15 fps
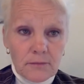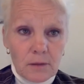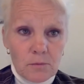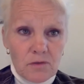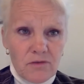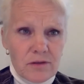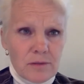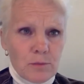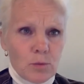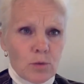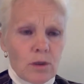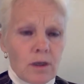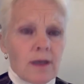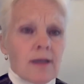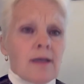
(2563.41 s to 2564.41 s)
Professor
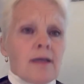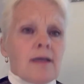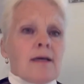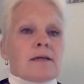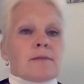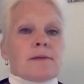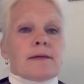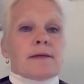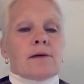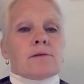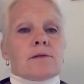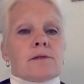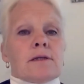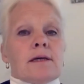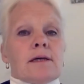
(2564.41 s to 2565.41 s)
Pukula has been
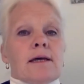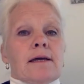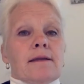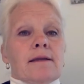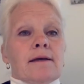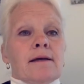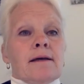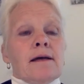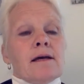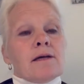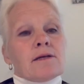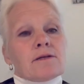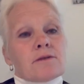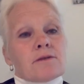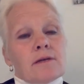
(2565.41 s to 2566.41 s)
counting. And
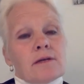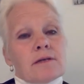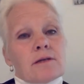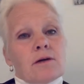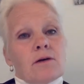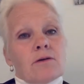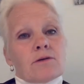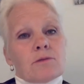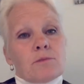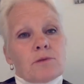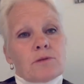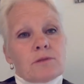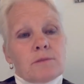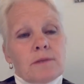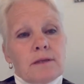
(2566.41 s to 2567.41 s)
so there's also a
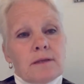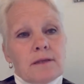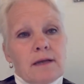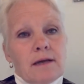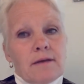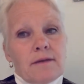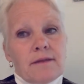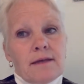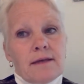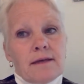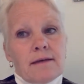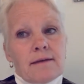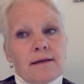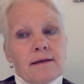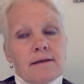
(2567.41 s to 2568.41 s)
possibility, I
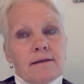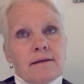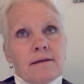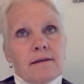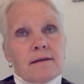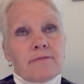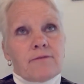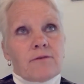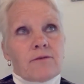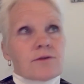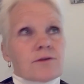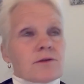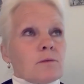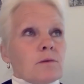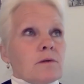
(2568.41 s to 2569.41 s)
think, that the
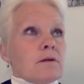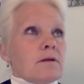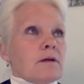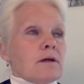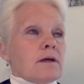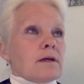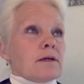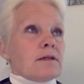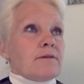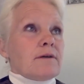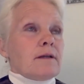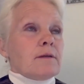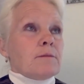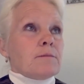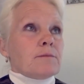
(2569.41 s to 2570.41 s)
forestry will
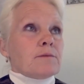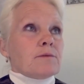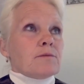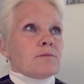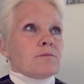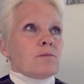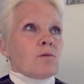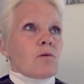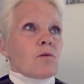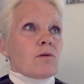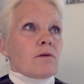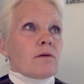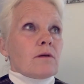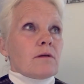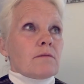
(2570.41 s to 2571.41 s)
develop to
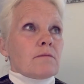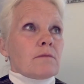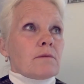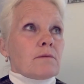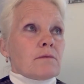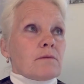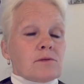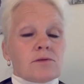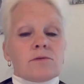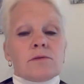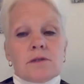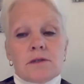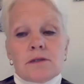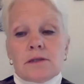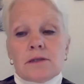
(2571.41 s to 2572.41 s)
more to
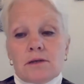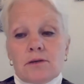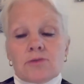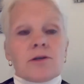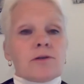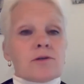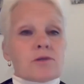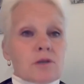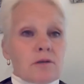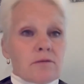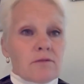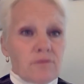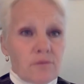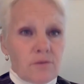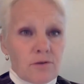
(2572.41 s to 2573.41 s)
the continuous cover
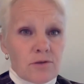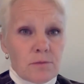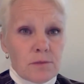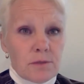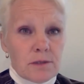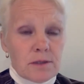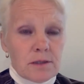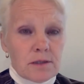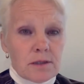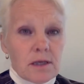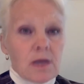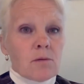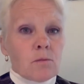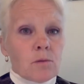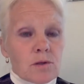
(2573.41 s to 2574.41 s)
forestry business,
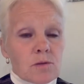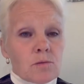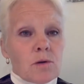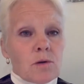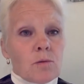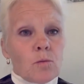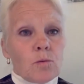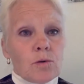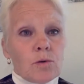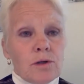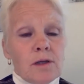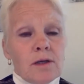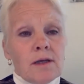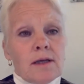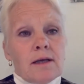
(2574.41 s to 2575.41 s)
which
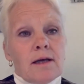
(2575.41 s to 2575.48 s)
would